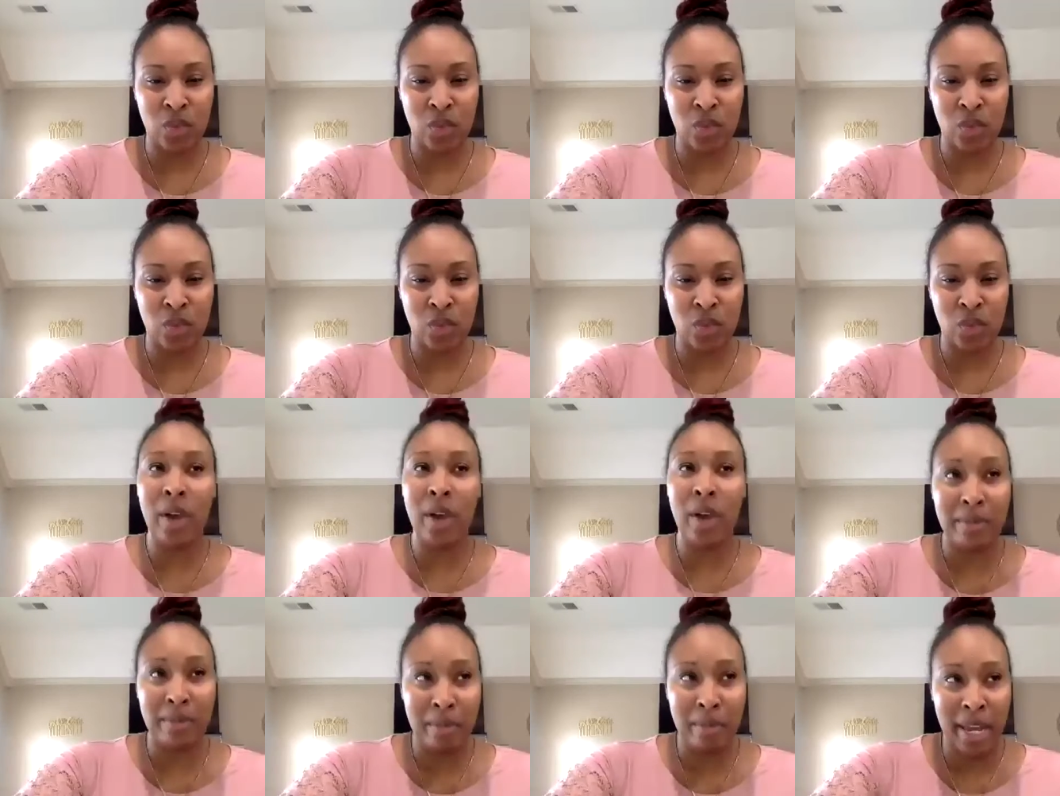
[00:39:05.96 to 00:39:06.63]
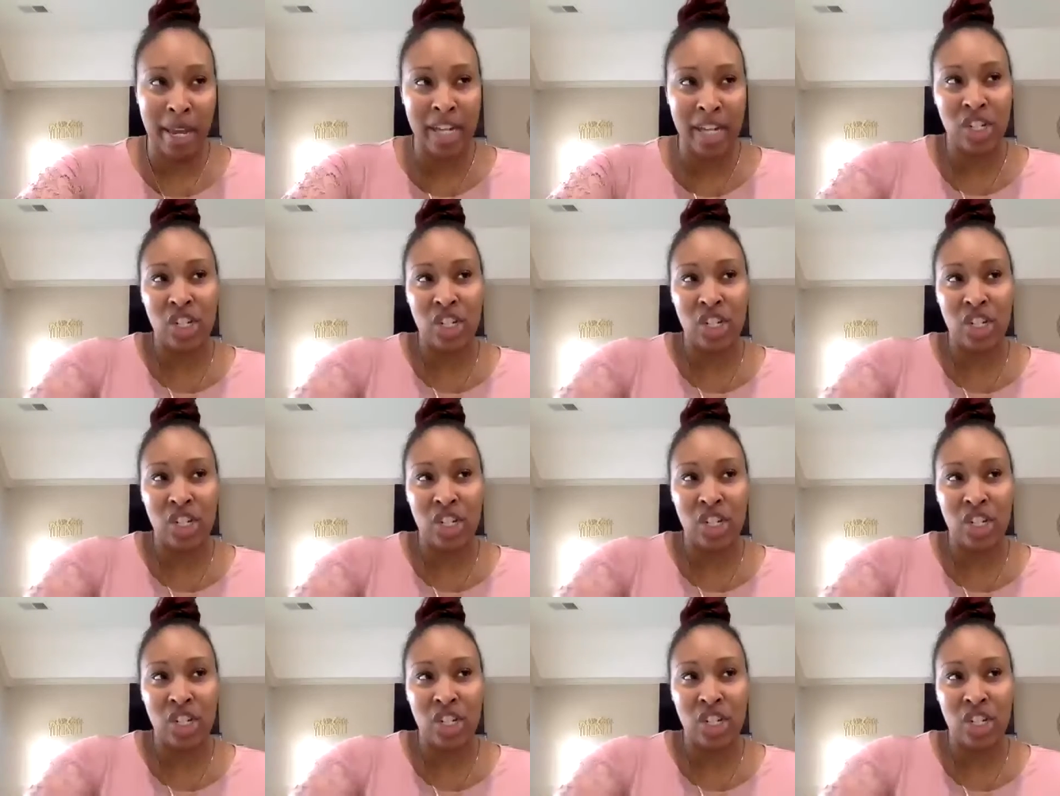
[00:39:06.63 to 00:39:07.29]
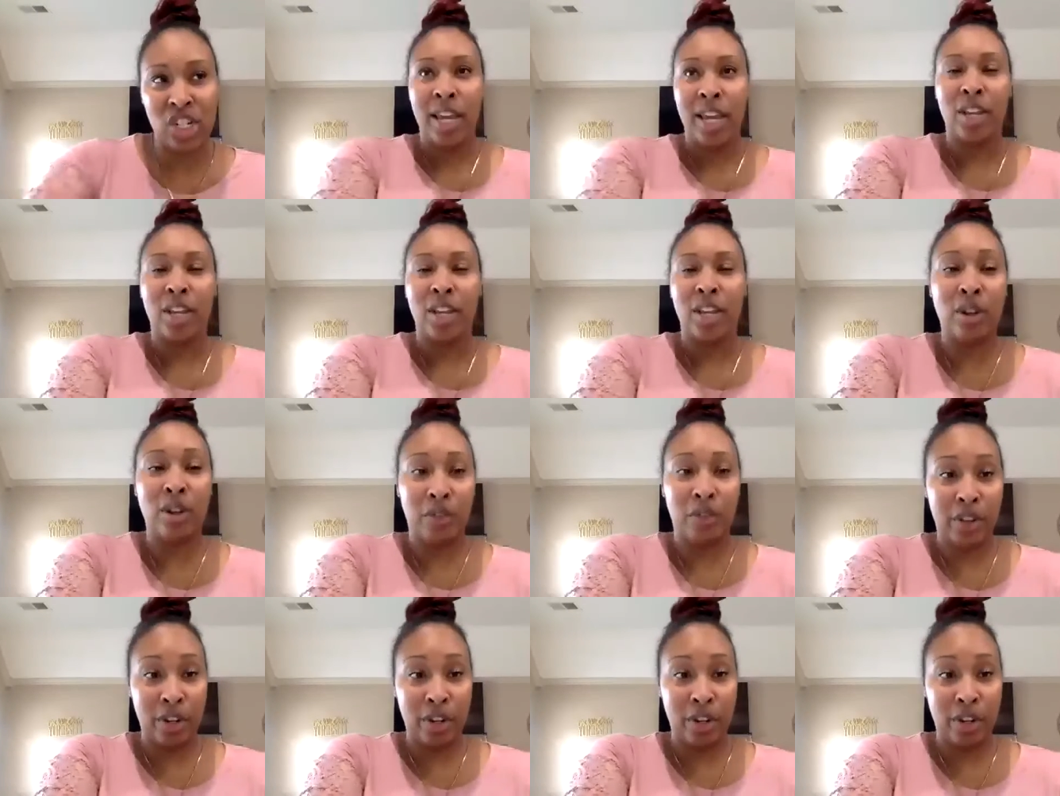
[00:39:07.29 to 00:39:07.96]
Because you had mentioned,
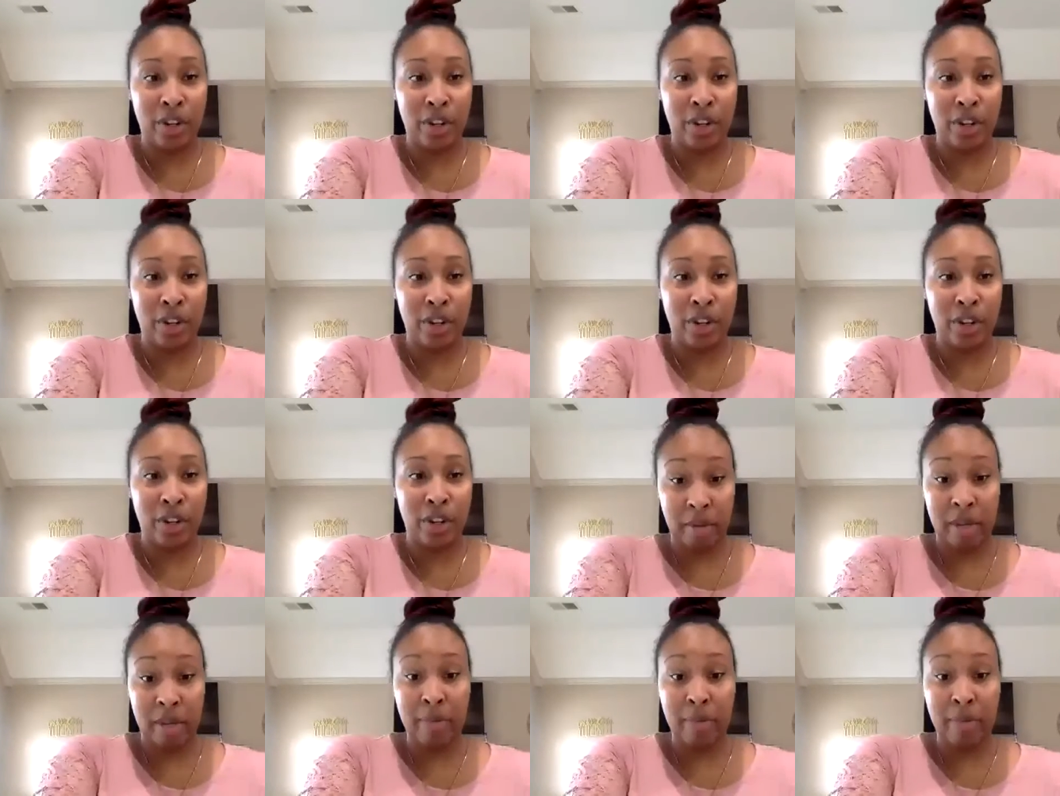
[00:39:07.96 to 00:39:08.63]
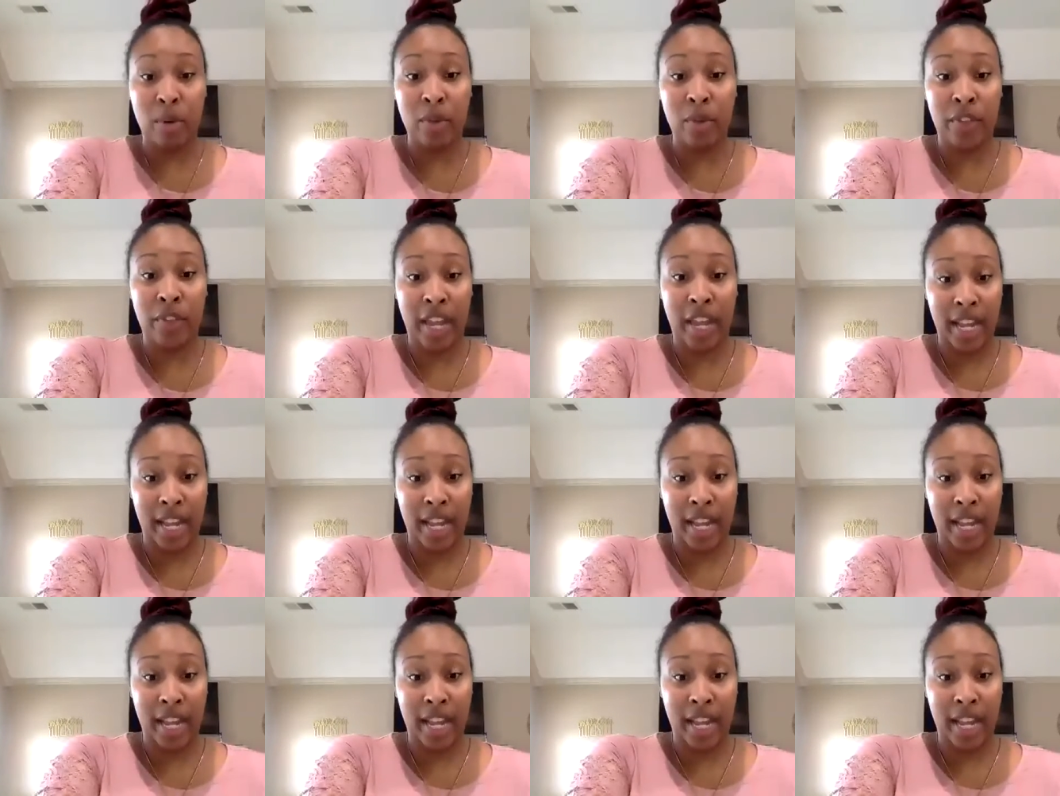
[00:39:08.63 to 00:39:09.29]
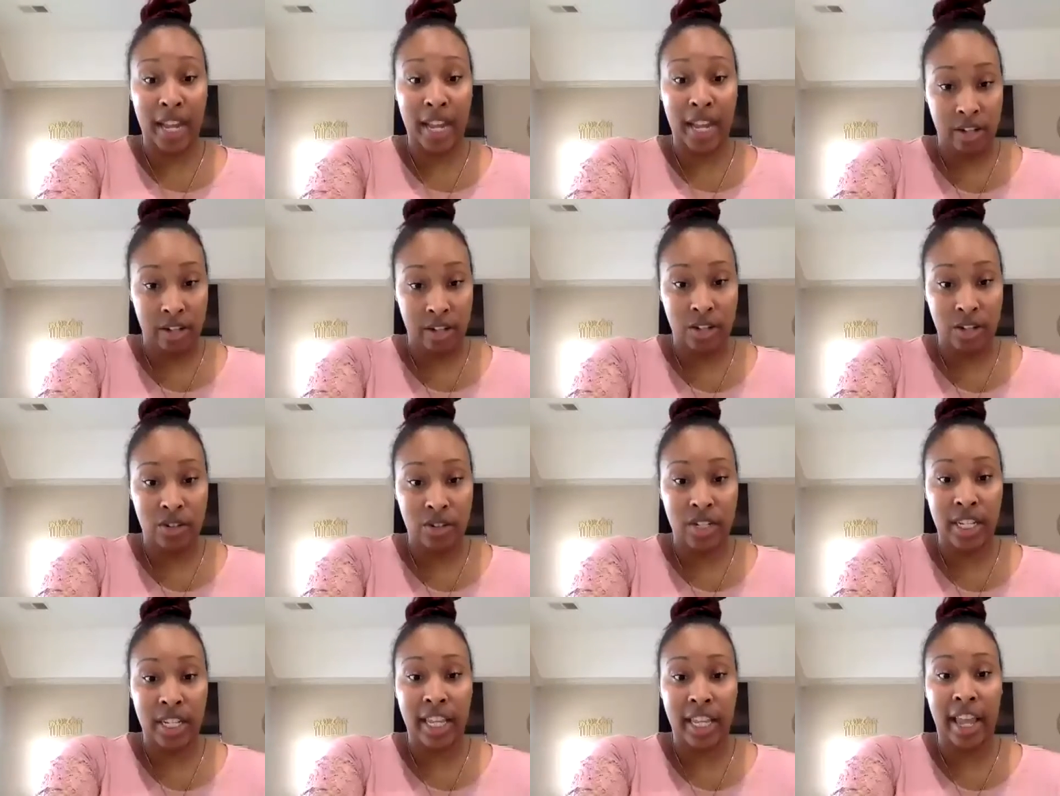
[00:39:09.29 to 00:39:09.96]
there's groups of people that kind of
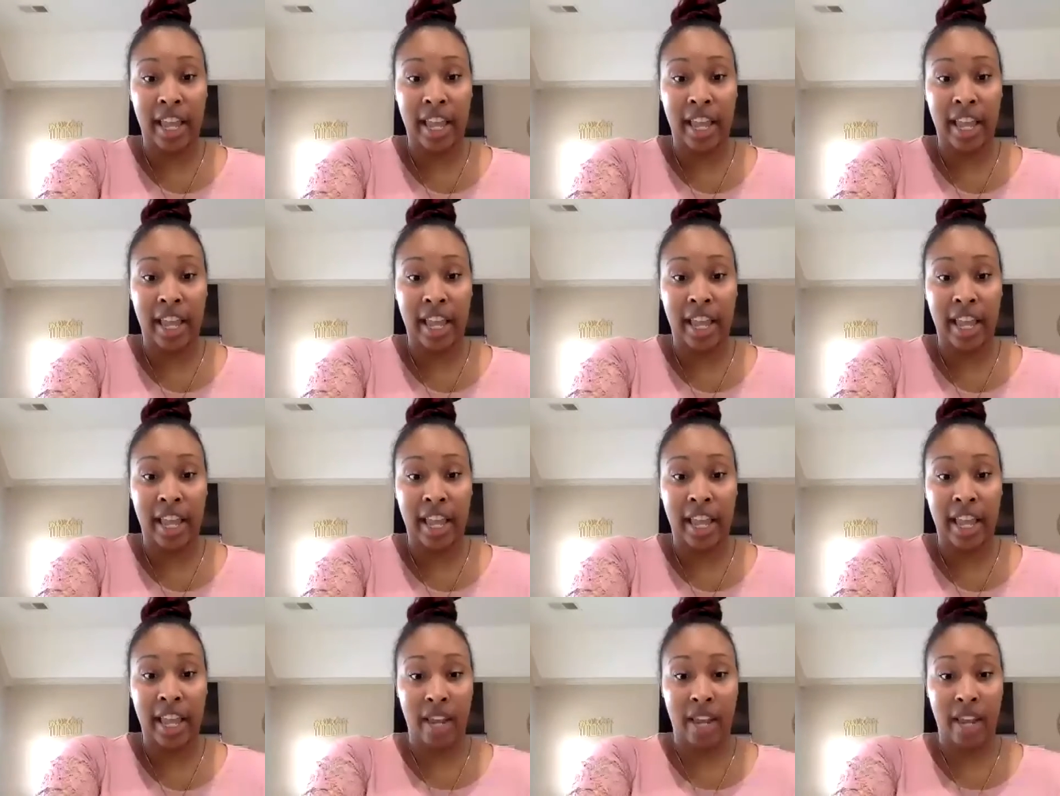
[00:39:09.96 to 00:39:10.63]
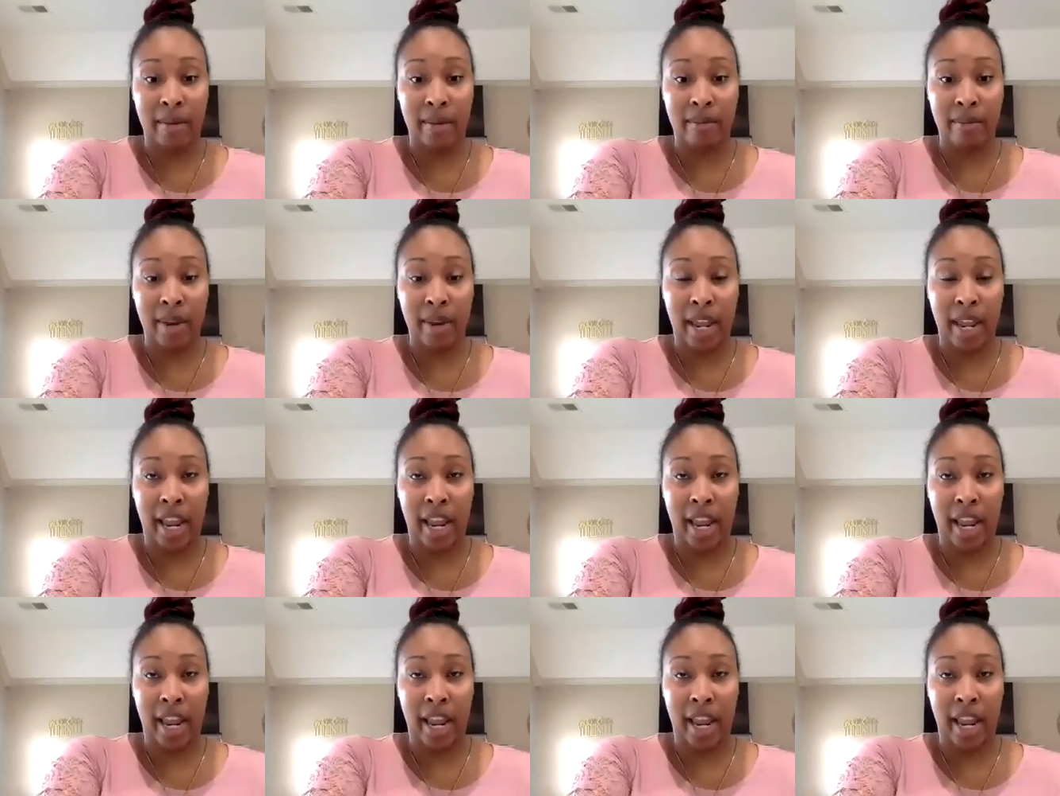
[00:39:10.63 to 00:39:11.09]
cluster together, and